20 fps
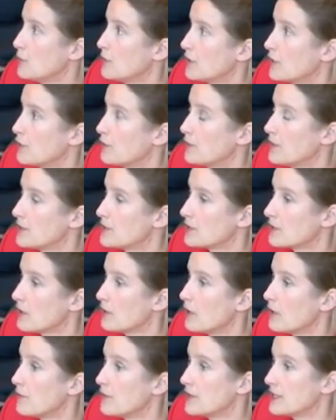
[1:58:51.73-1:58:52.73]
would have been
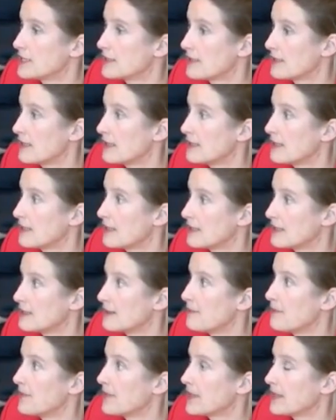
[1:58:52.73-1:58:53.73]
so obviously
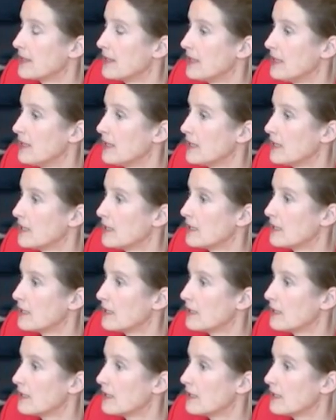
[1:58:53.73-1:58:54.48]
that the